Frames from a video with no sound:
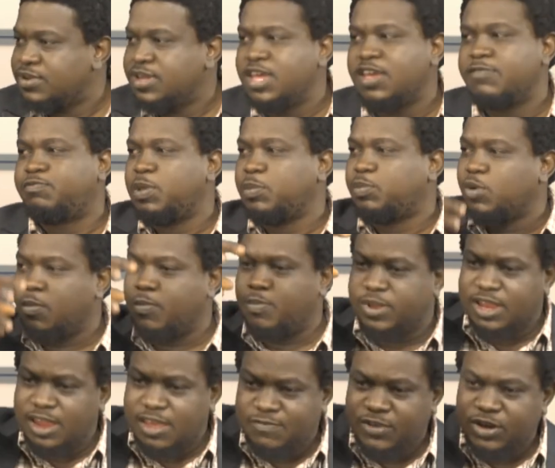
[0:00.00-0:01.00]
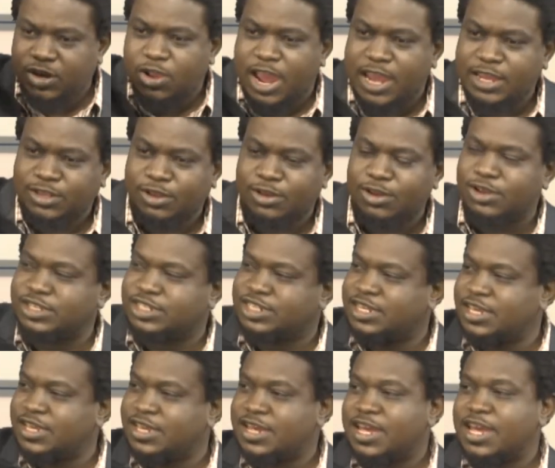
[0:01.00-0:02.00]
If people believe in your
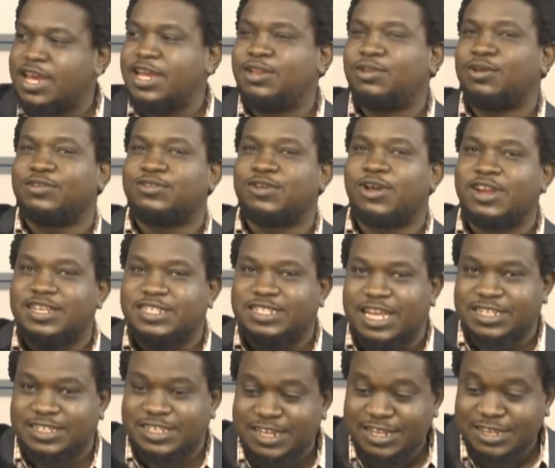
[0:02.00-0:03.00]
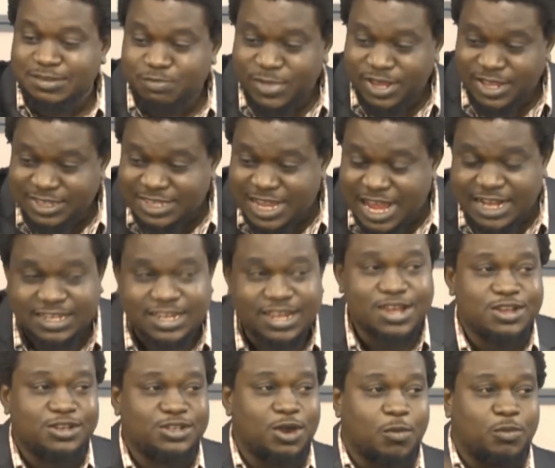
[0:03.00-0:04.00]
ideology, it does not necessarily mean that
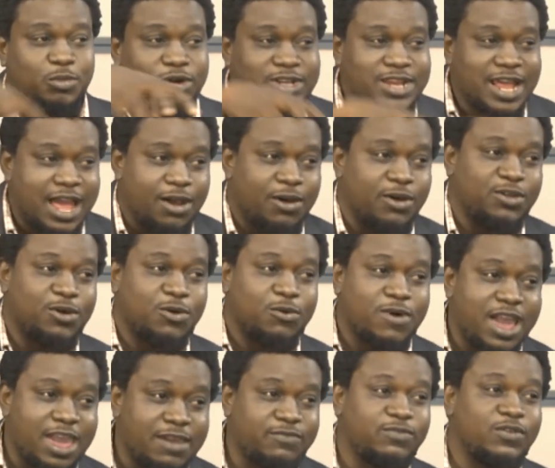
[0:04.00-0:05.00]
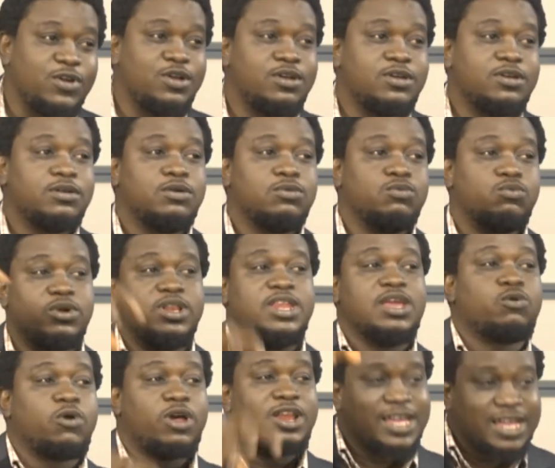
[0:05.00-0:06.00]
your brother or your wife will
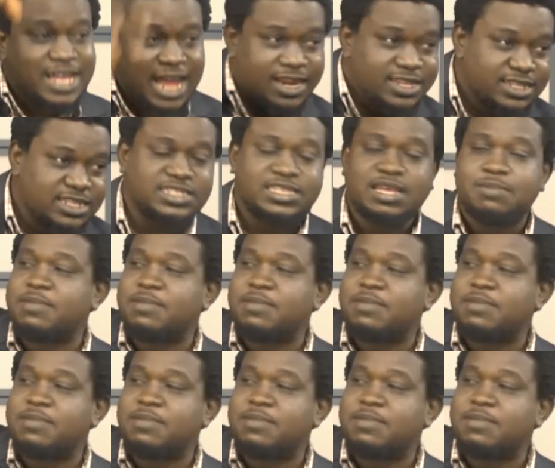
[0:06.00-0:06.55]
equally carry the same